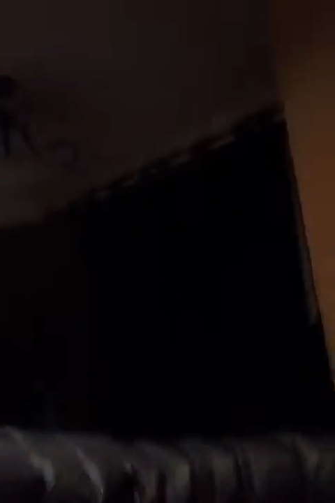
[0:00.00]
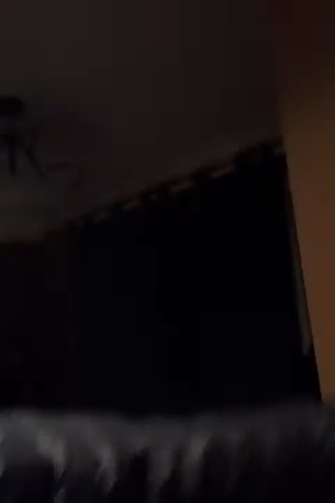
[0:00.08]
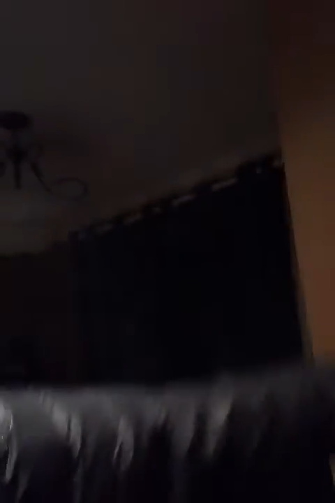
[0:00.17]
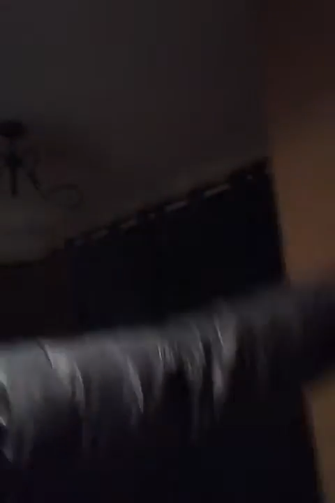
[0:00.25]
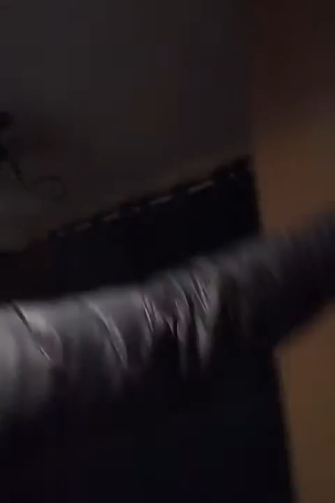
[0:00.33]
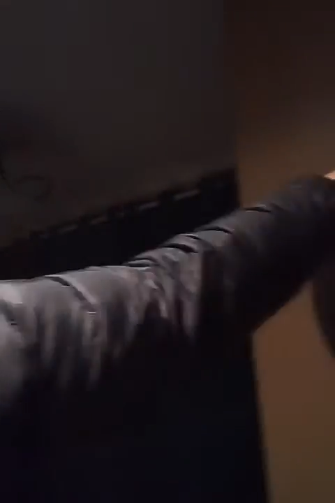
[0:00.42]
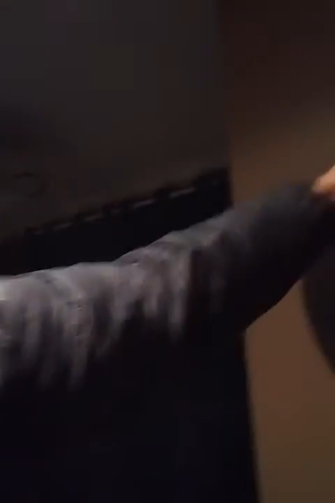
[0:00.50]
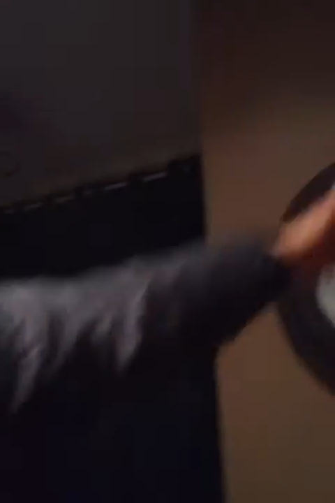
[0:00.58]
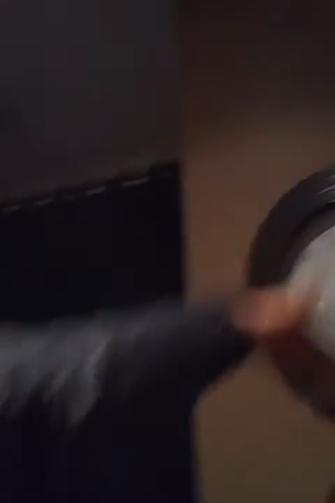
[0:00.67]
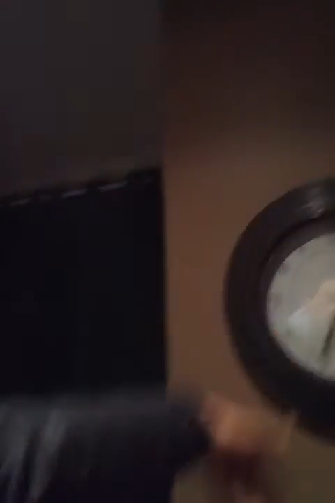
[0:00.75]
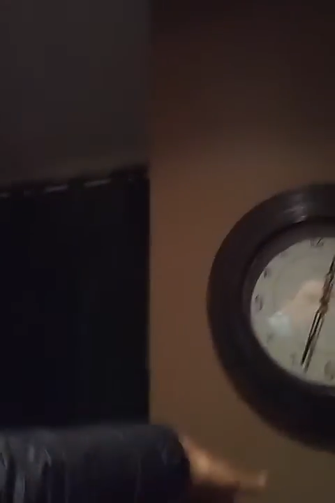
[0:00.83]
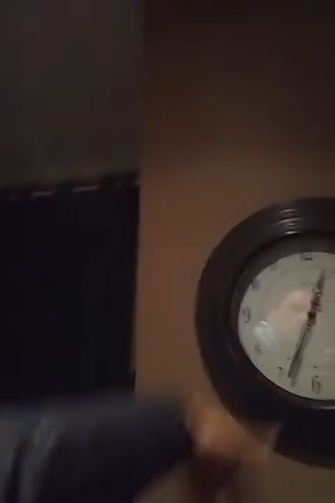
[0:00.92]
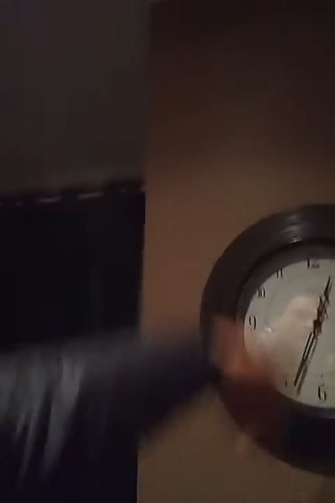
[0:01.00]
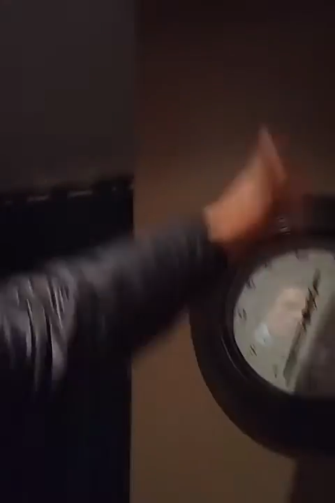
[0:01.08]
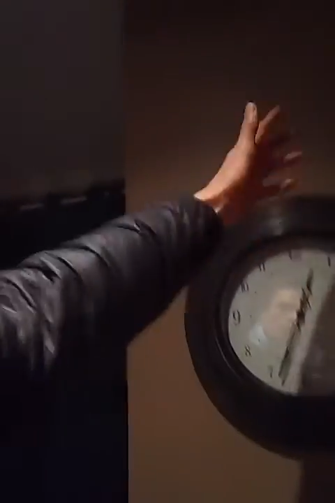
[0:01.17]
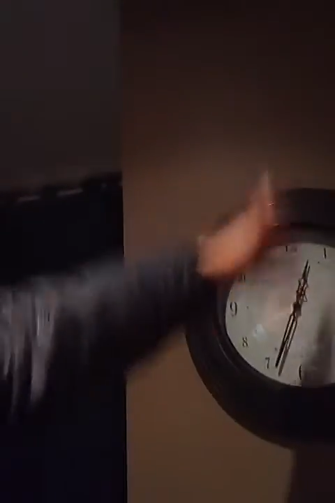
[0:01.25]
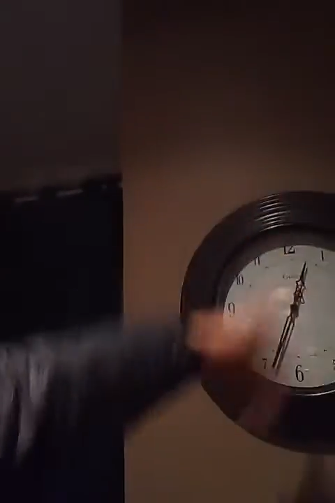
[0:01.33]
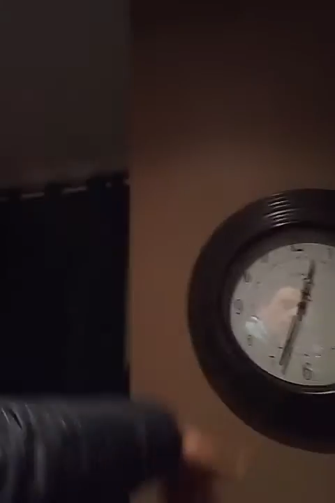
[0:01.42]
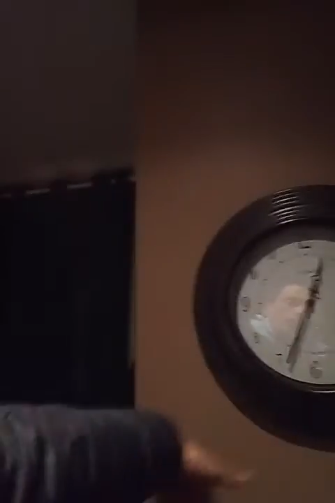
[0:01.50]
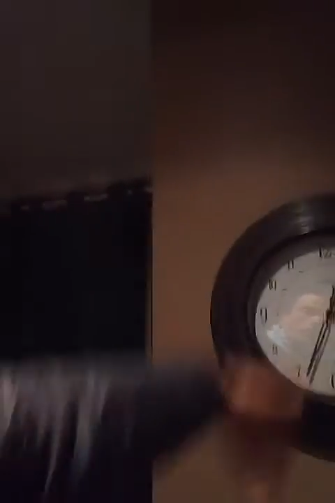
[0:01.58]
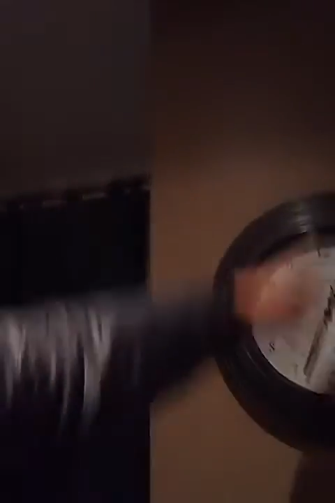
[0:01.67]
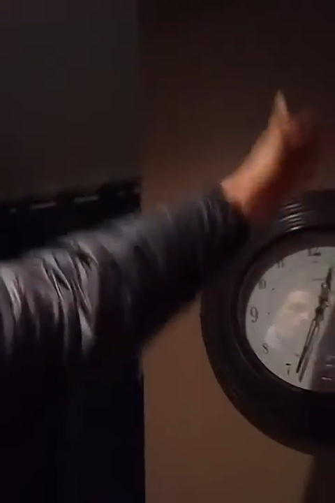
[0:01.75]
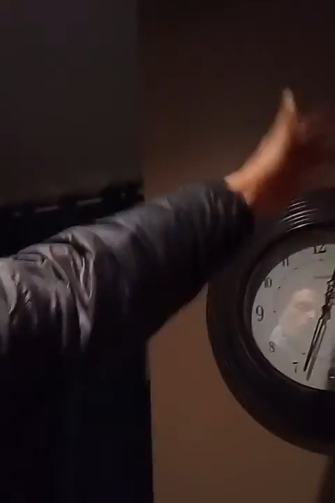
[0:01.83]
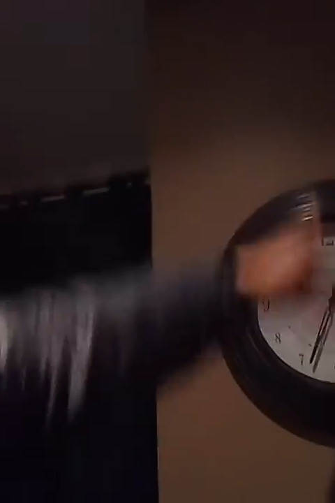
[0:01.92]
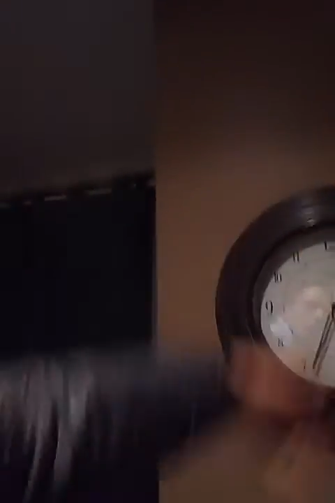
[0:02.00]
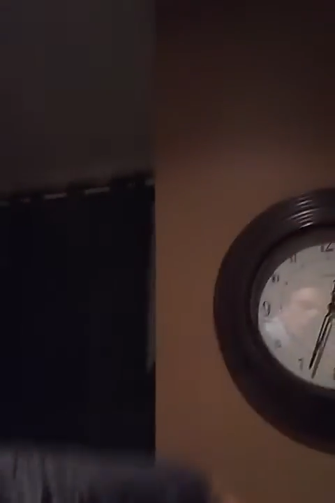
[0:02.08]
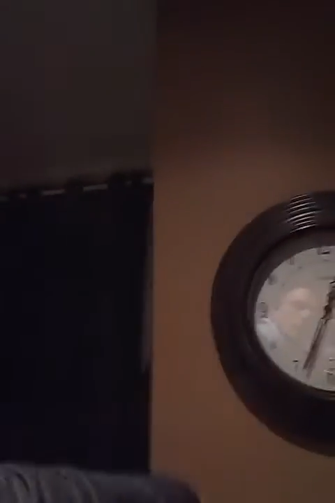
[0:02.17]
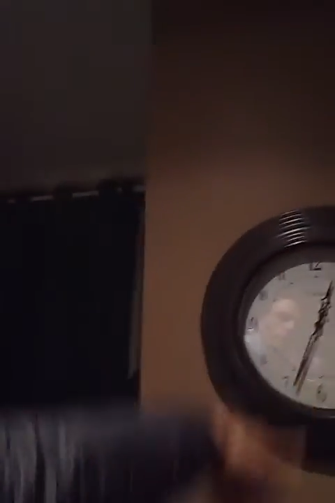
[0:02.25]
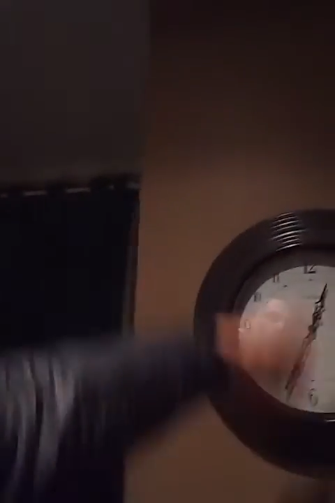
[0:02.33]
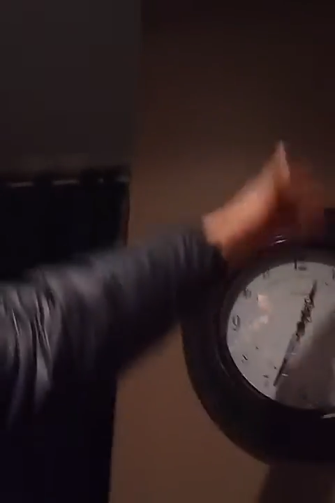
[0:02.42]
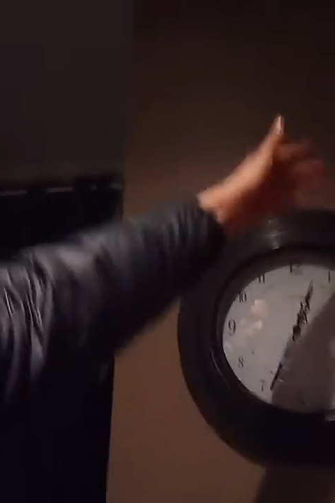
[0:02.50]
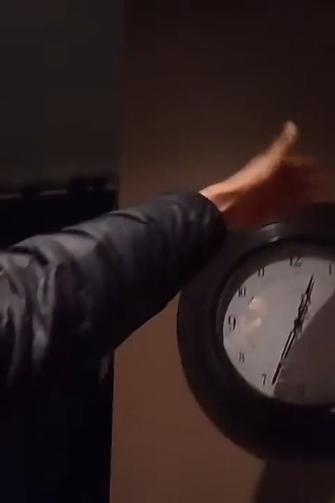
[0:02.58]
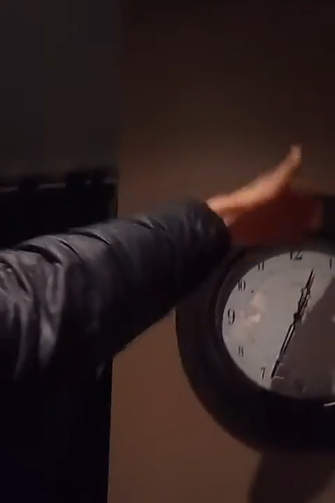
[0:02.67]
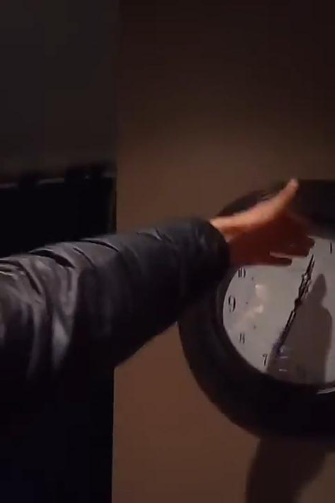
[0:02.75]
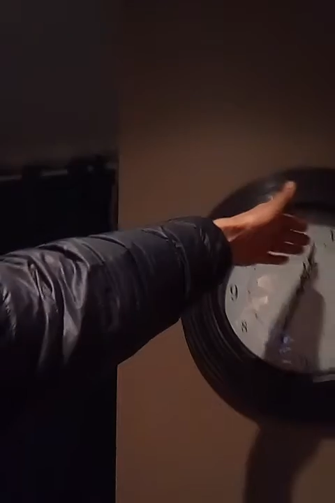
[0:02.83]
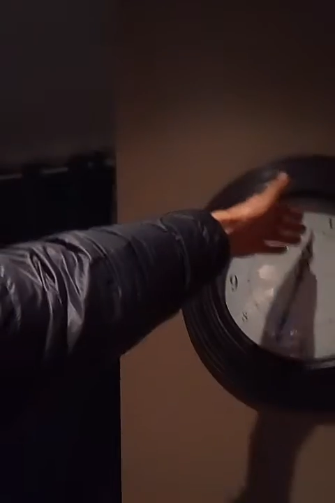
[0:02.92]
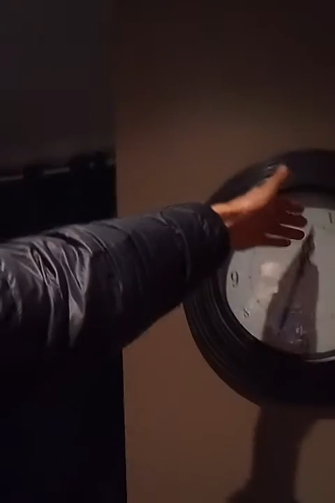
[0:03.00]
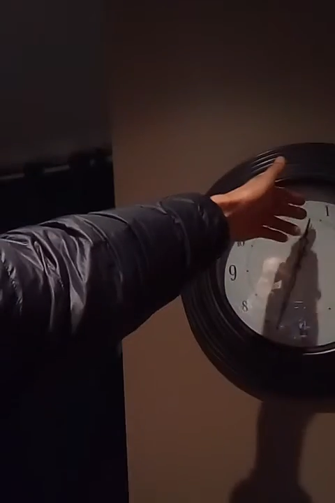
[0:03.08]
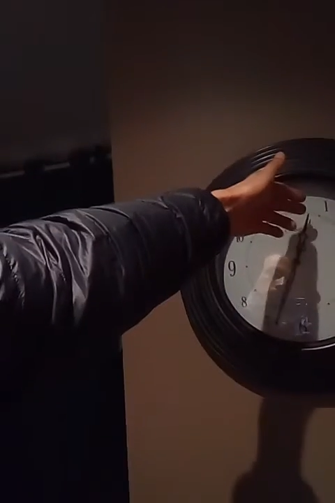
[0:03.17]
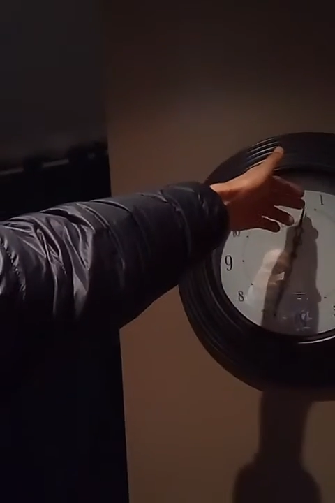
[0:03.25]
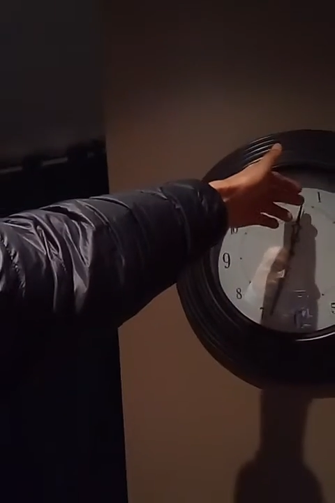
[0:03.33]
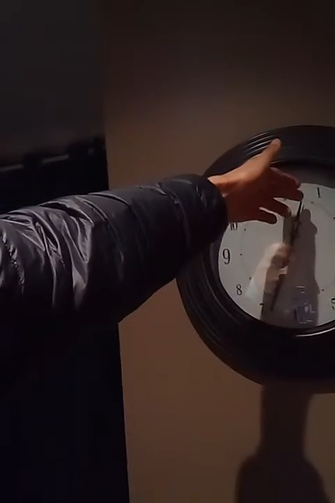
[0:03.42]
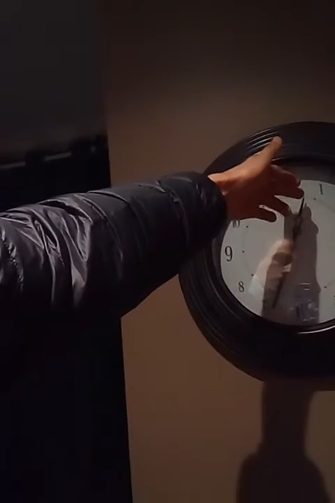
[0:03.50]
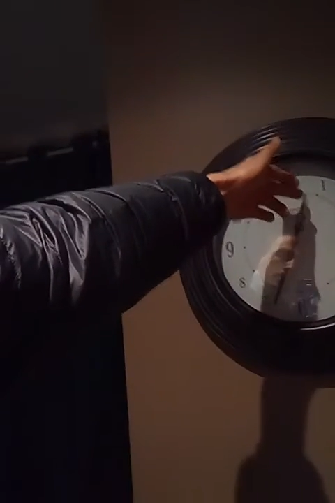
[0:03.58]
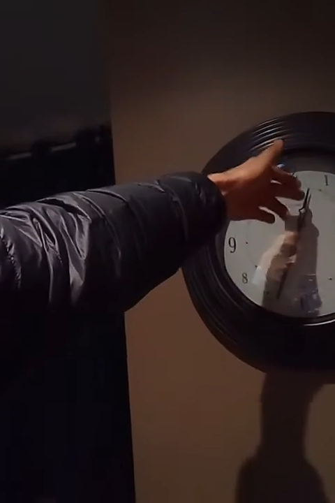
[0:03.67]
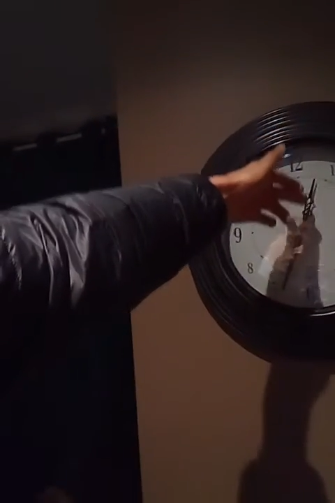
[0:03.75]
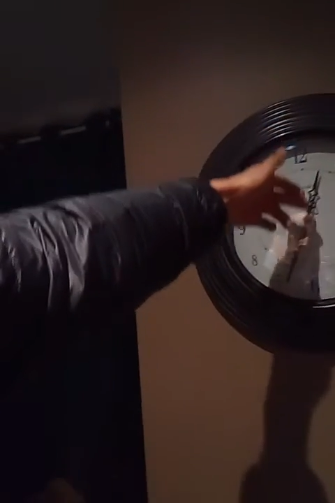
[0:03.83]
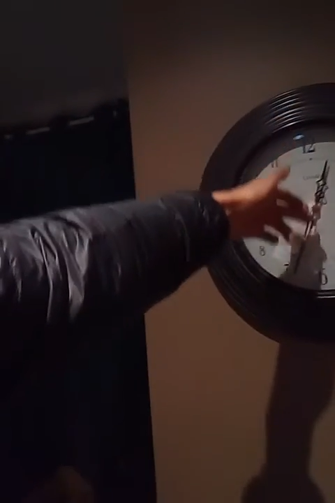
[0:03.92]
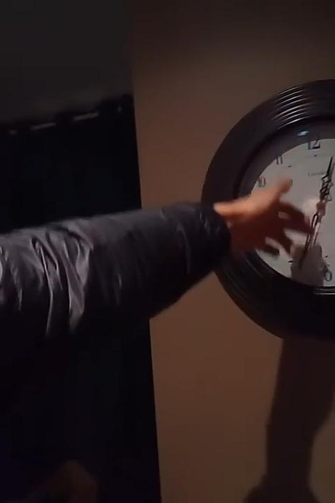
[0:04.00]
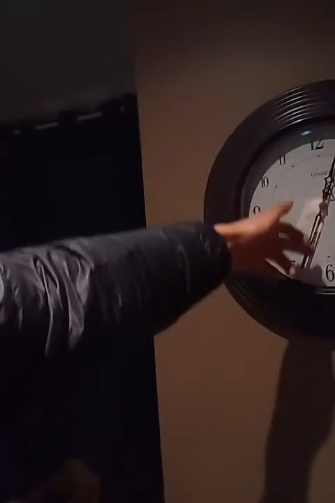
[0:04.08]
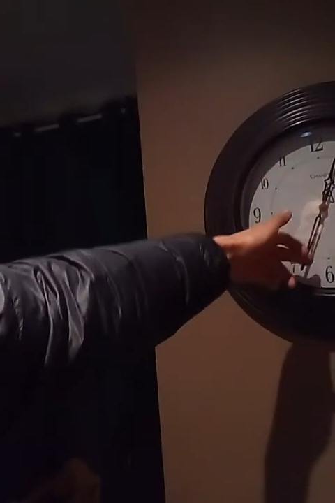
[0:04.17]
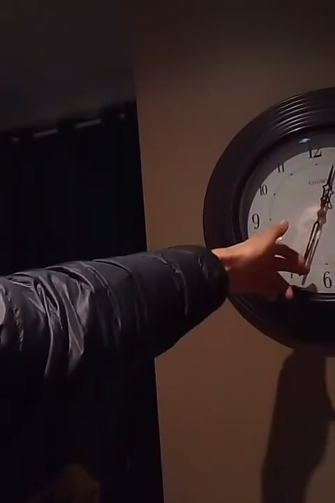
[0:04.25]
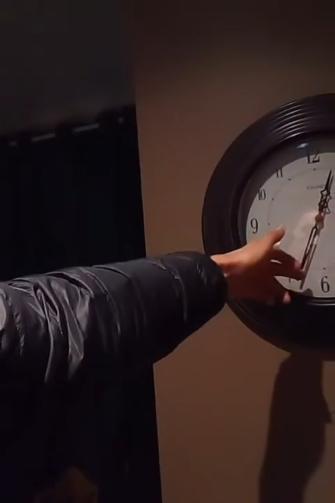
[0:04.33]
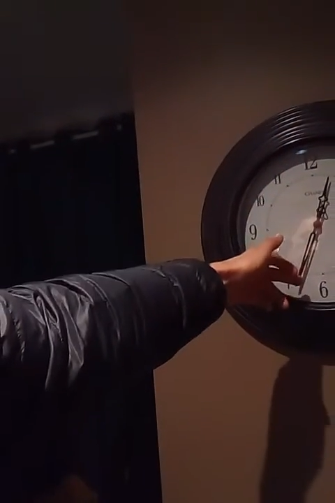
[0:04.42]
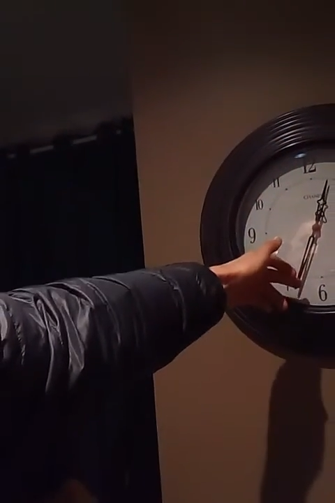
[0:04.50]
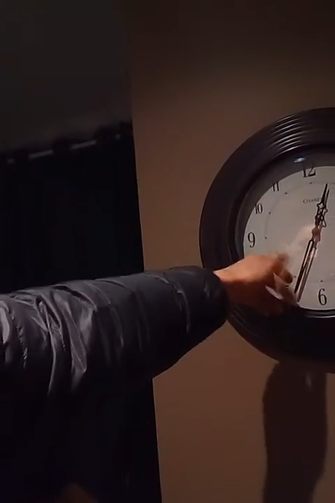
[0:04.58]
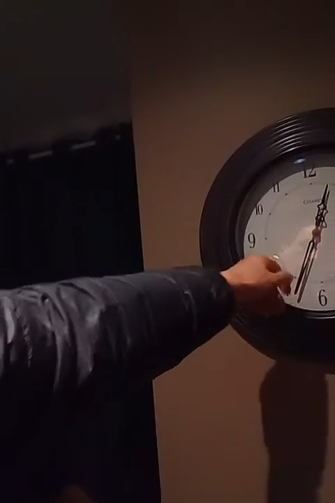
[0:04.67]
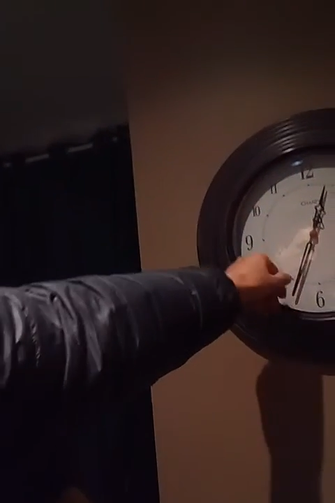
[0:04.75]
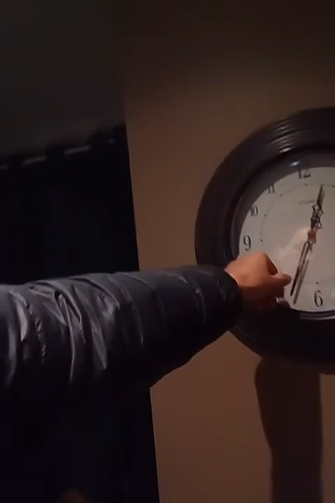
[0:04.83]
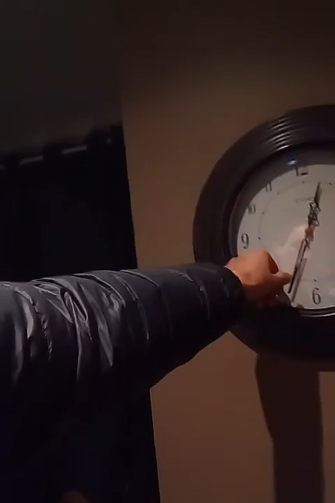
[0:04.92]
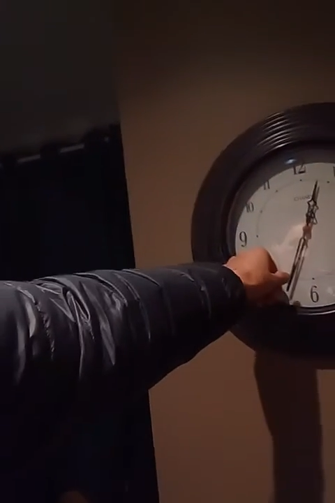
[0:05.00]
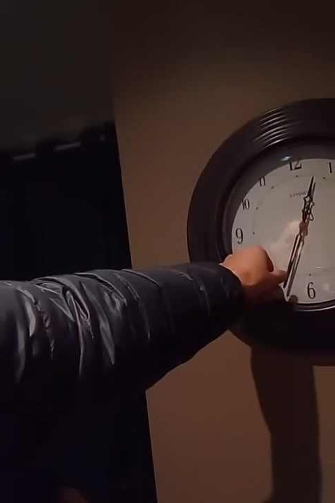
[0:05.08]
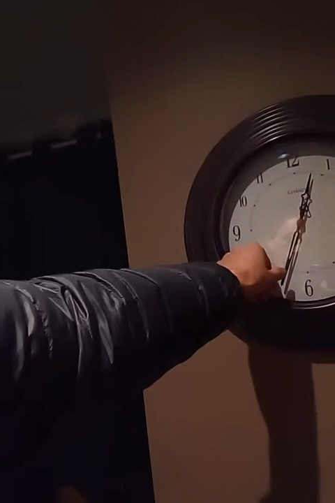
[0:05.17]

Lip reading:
(no speaker visible)